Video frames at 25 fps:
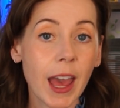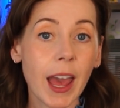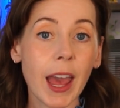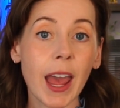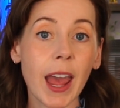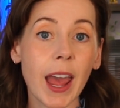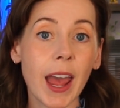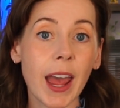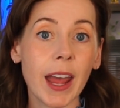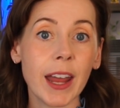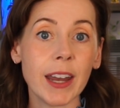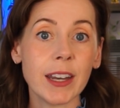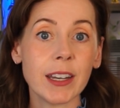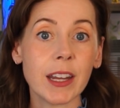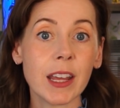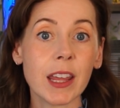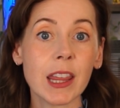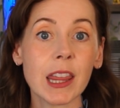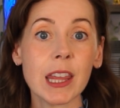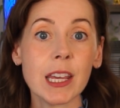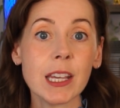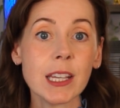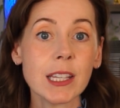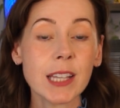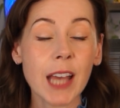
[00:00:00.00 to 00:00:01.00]
And
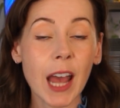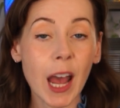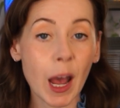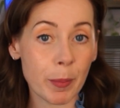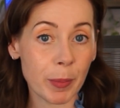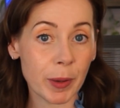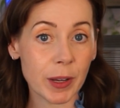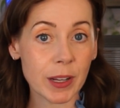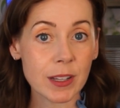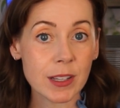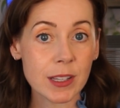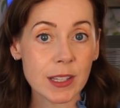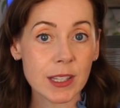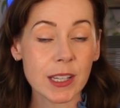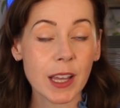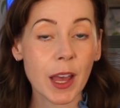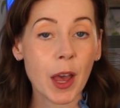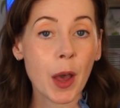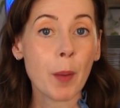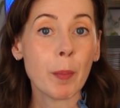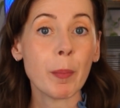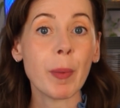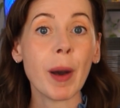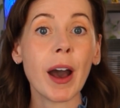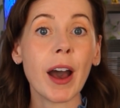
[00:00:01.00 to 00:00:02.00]
this happens
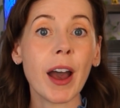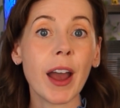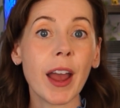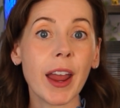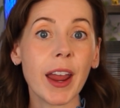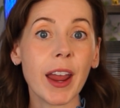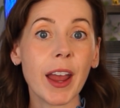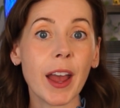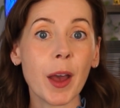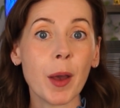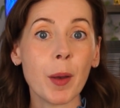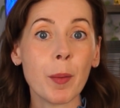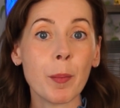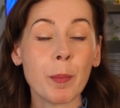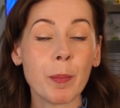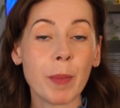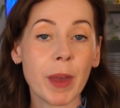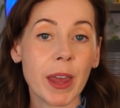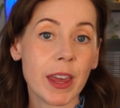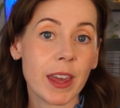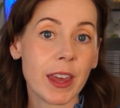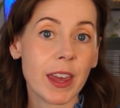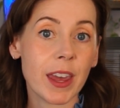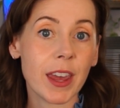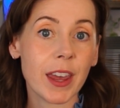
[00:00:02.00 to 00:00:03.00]
by
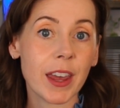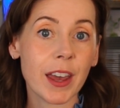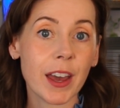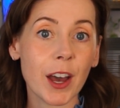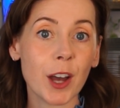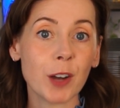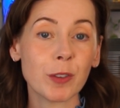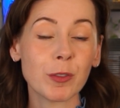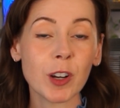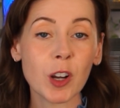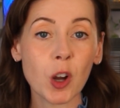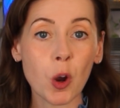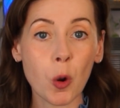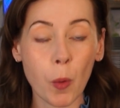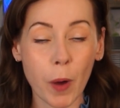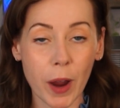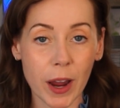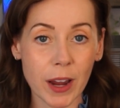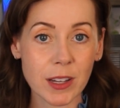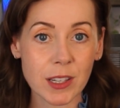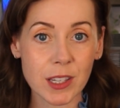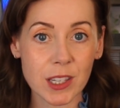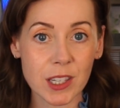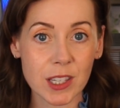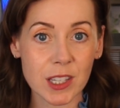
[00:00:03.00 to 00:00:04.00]
making a
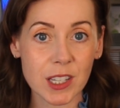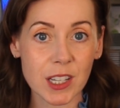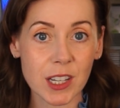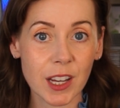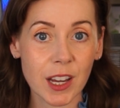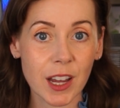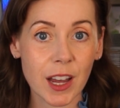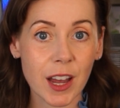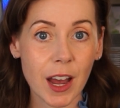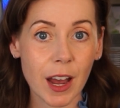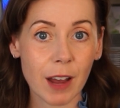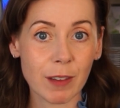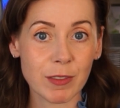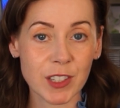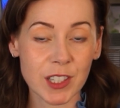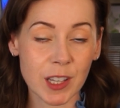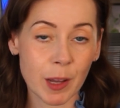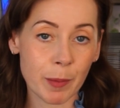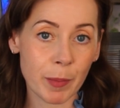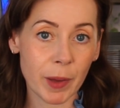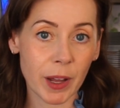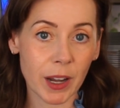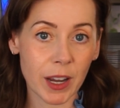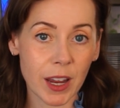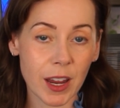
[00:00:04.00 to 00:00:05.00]
request of
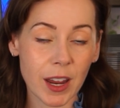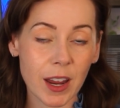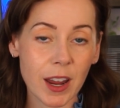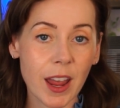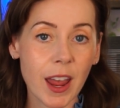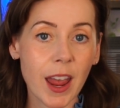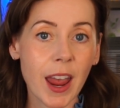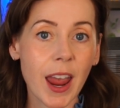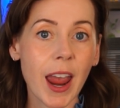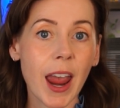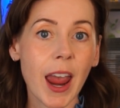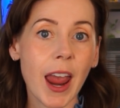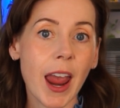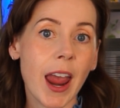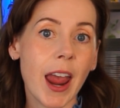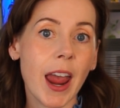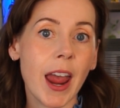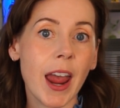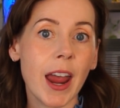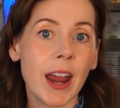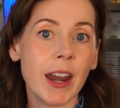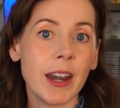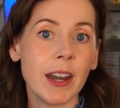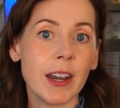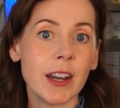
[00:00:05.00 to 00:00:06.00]
somebody
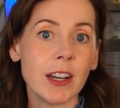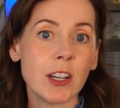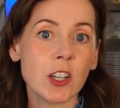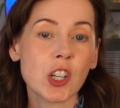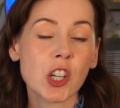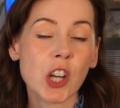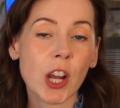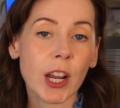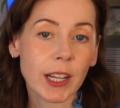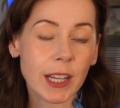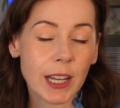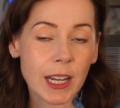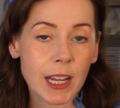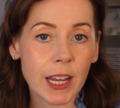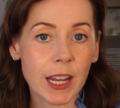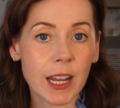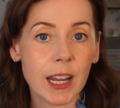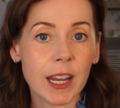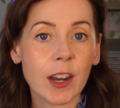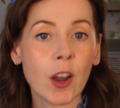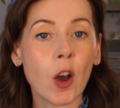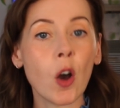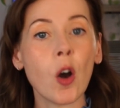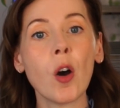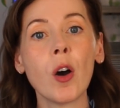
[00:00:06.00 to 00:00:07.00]
and checking
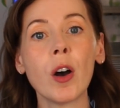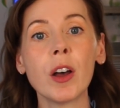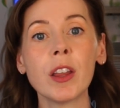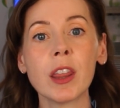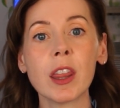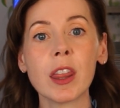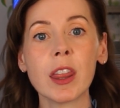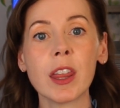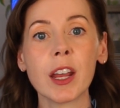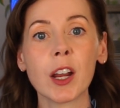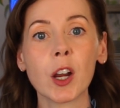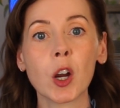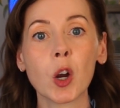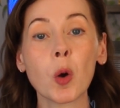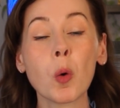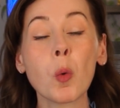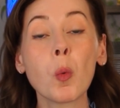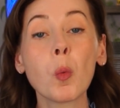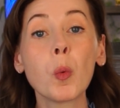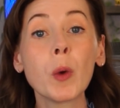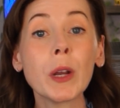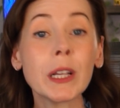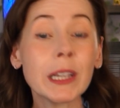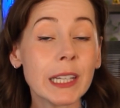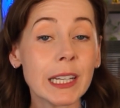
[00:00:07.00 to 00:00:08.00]
in on their
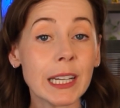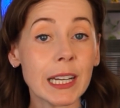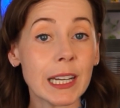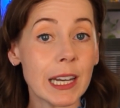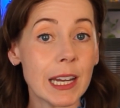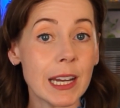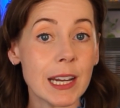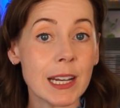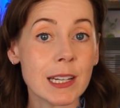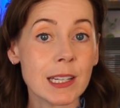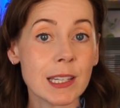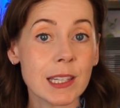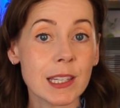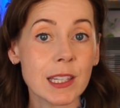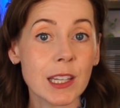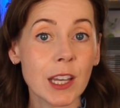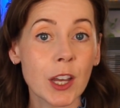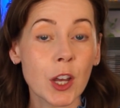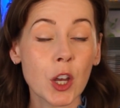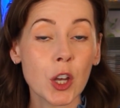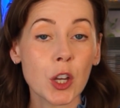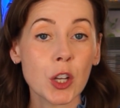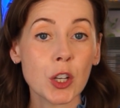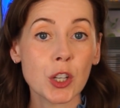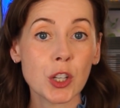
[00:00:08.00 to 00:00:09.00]
willingness
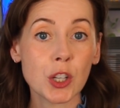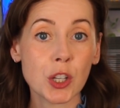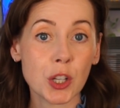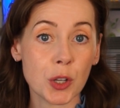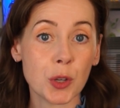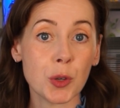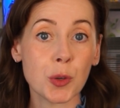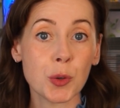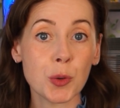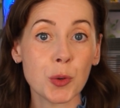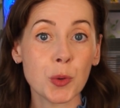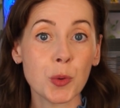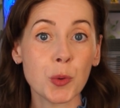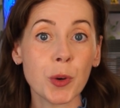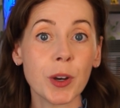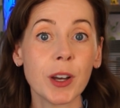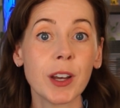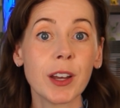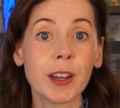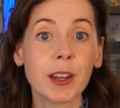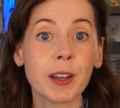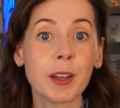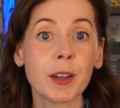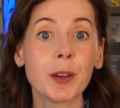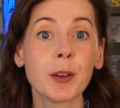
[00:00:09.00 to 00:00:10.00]

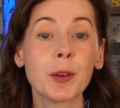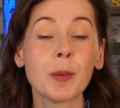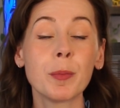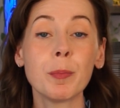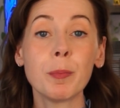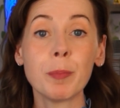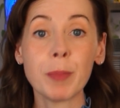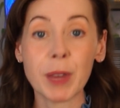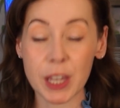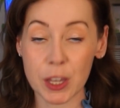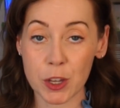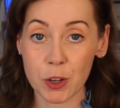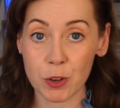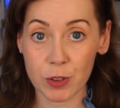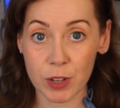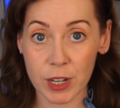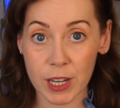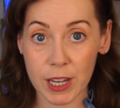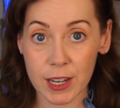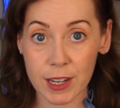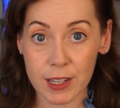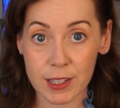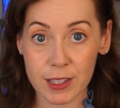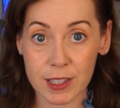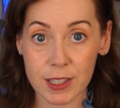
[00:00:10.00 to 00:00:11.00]
to meet your
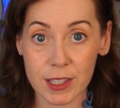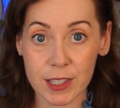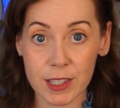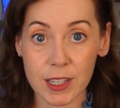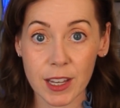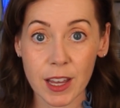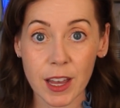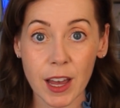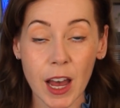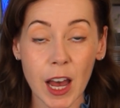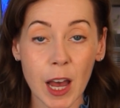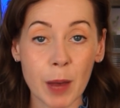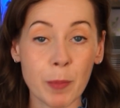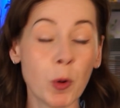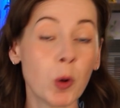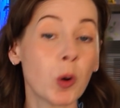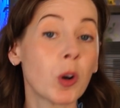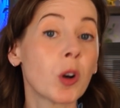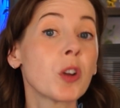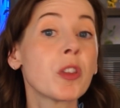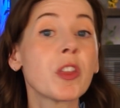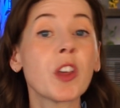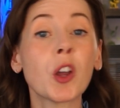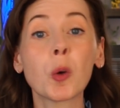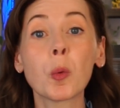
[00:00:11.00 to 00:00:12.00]
needs,
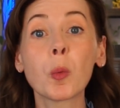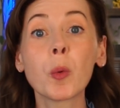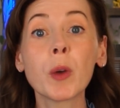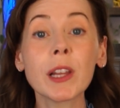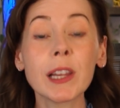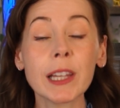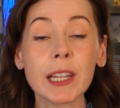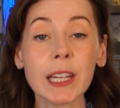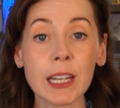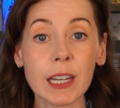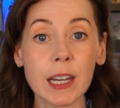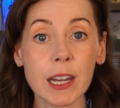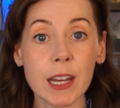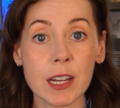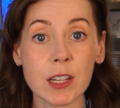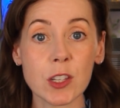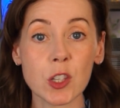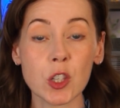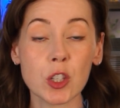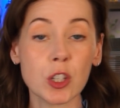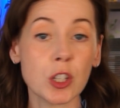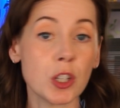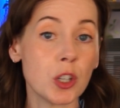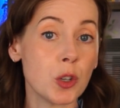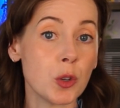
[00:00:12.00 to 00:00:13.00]
or their
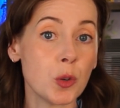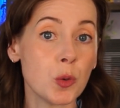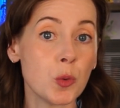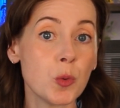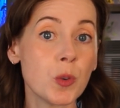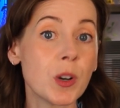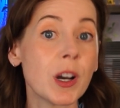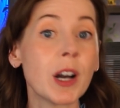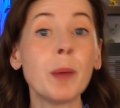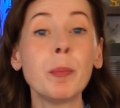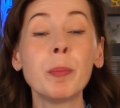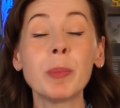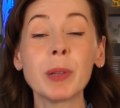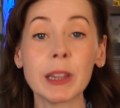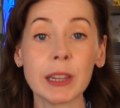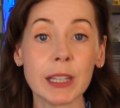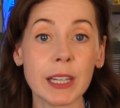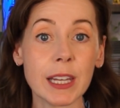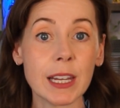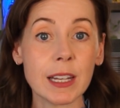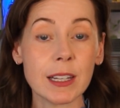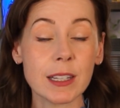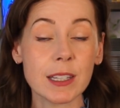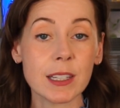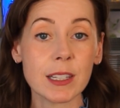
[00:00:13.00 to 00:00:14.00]
willingness to
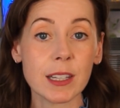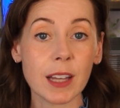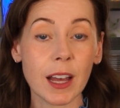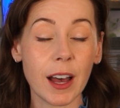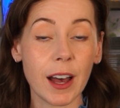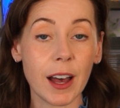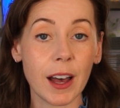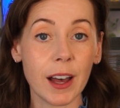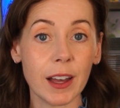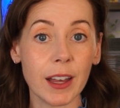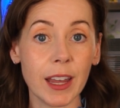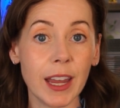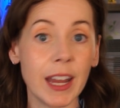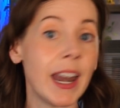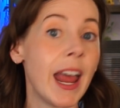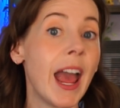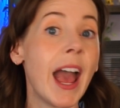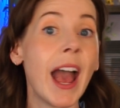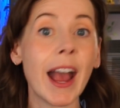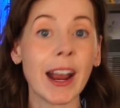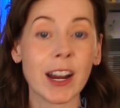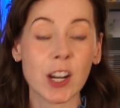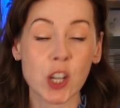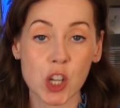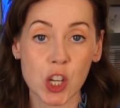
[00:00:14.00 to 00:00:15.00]
complete an
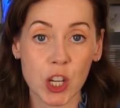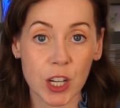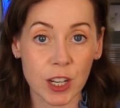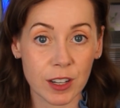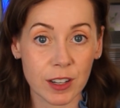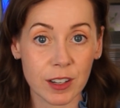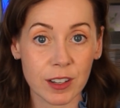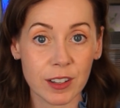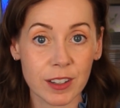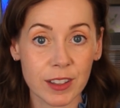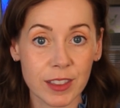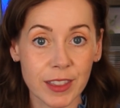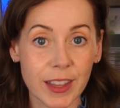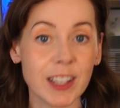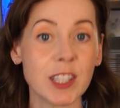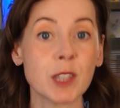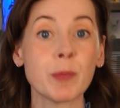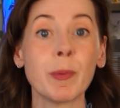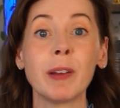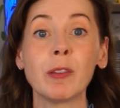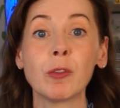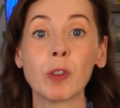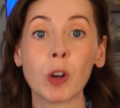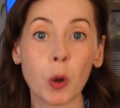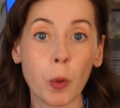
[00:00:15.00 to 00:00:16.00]
action that's
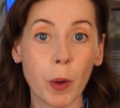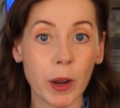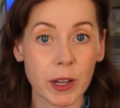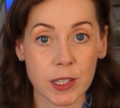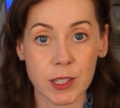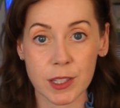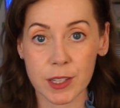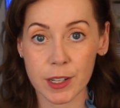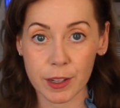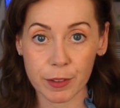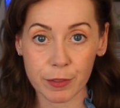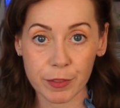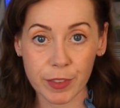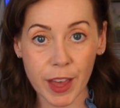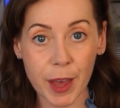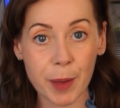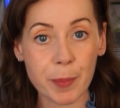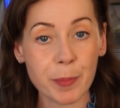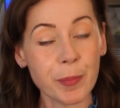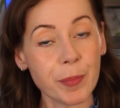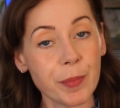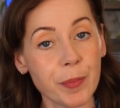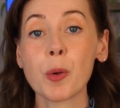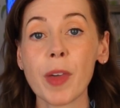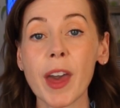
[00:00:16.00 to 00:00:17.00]
been requested of them.
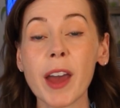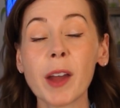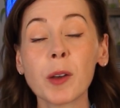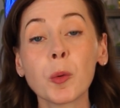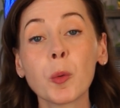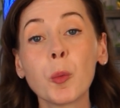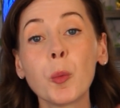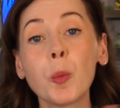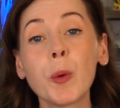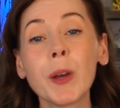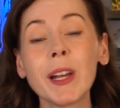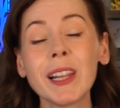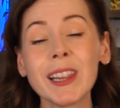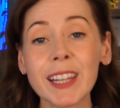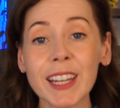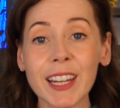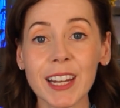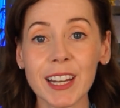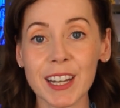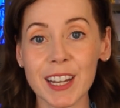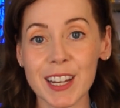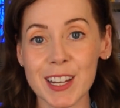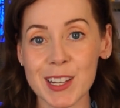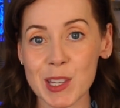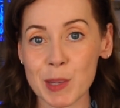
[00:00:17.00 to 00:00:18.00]
That
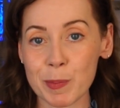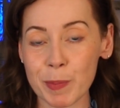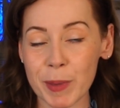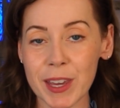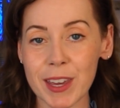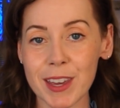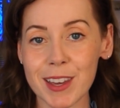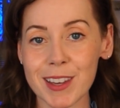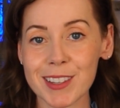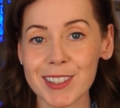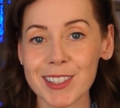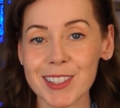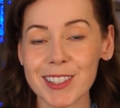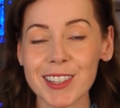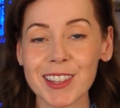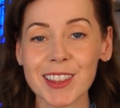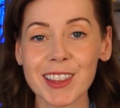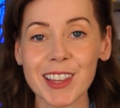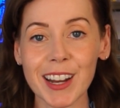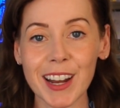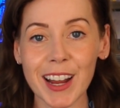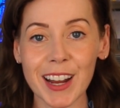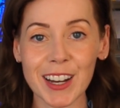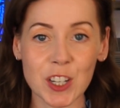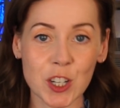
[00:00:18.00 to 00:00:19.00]
willingness piece
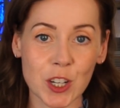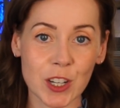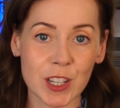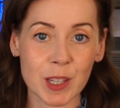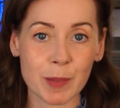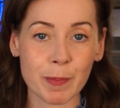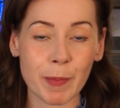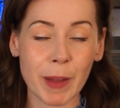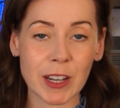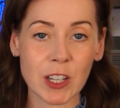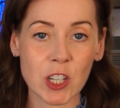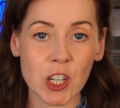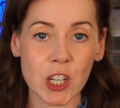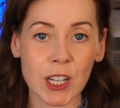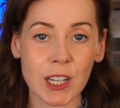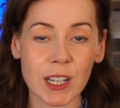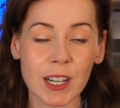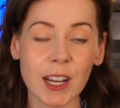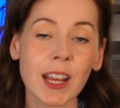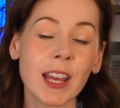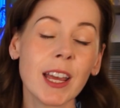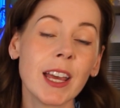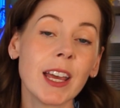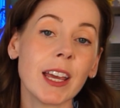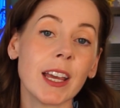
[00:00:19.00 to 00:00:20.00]
that I just
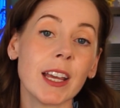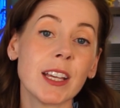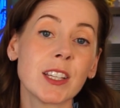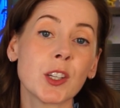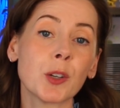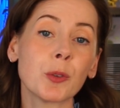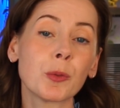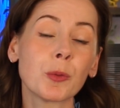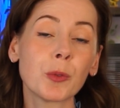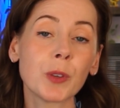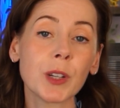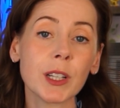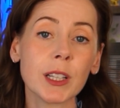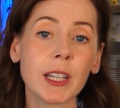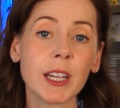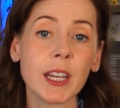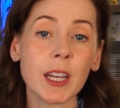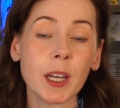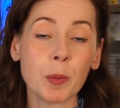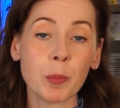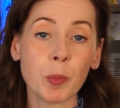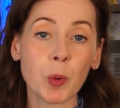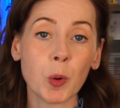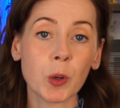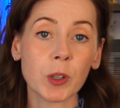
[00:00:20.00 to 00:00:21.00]
mentioned is a really
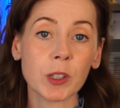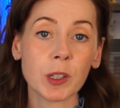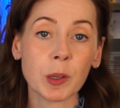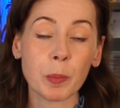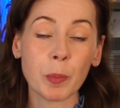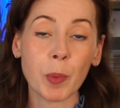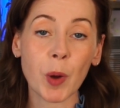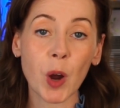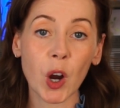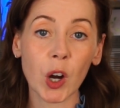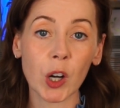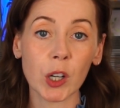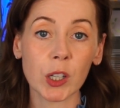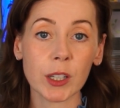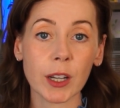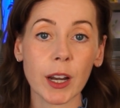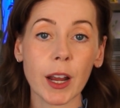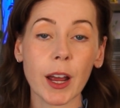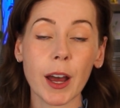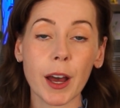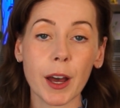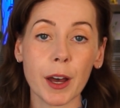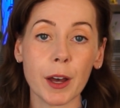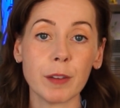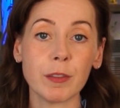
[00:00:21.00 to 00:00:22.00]
important part
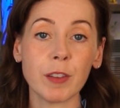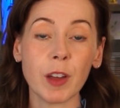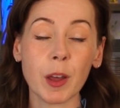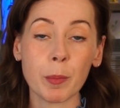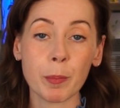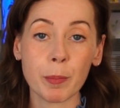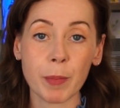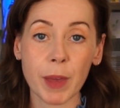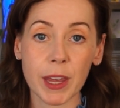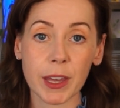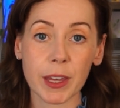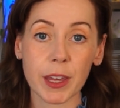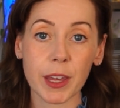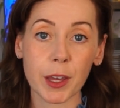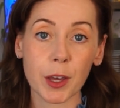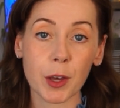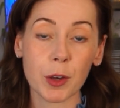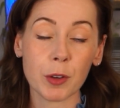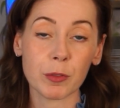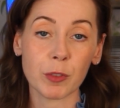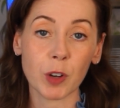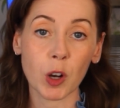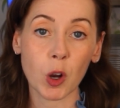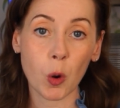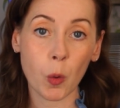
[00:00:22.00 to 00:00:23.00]
of making
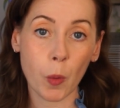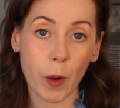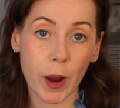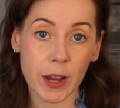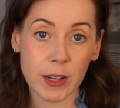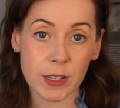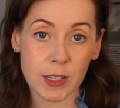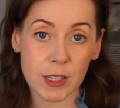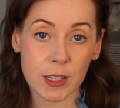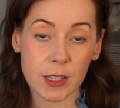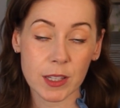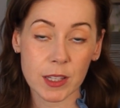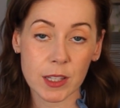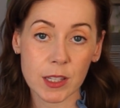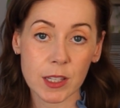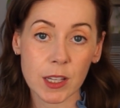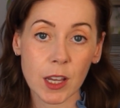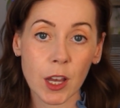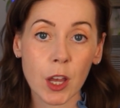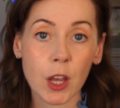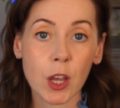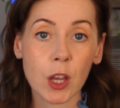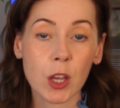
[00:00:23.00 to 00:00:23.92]
requests.